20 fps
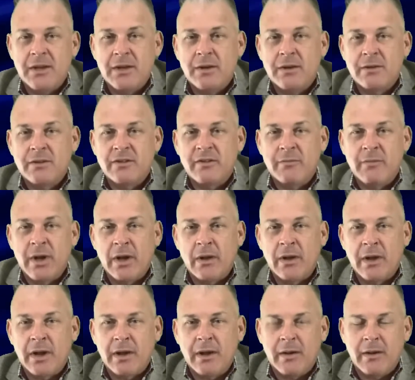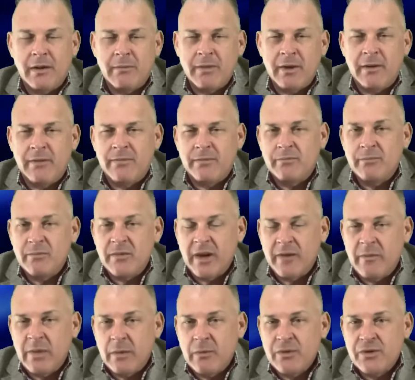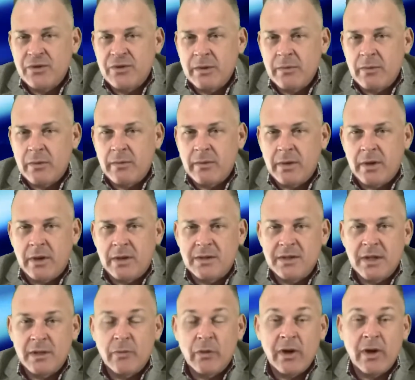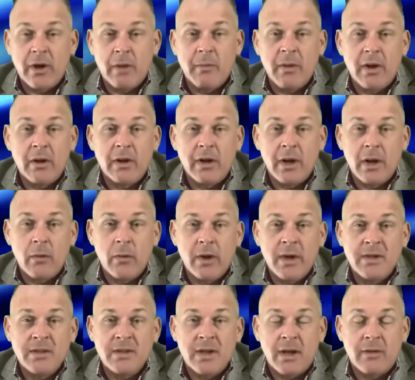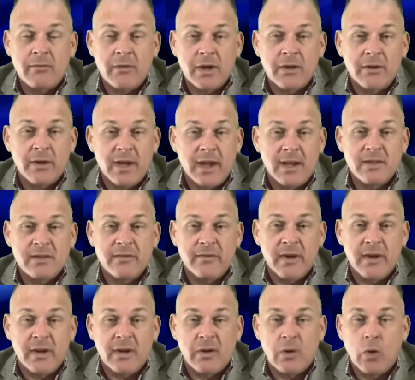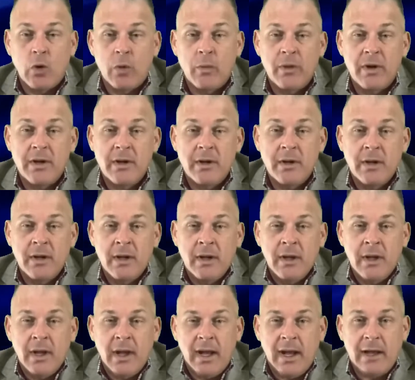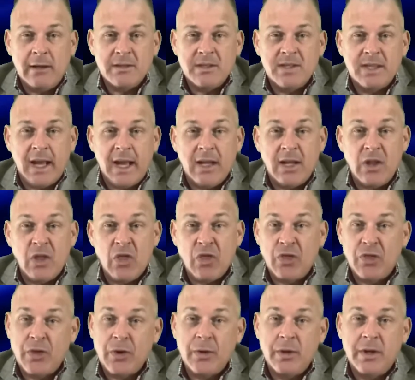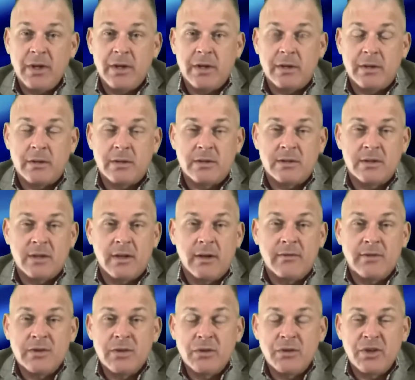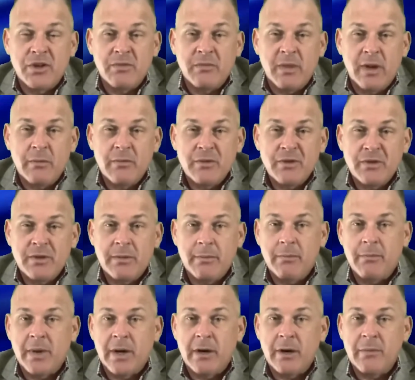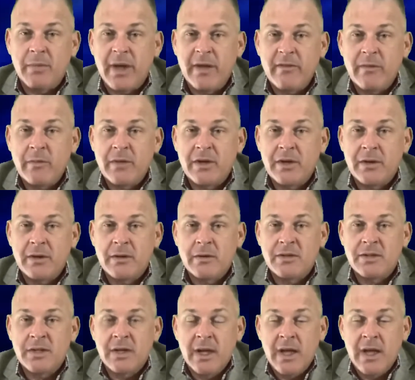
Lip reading: years of membership, celebrating our Metal Airways and Rector Excavating Incorporated. An outstanding 30 years of association membership, Barrett Paving Materials,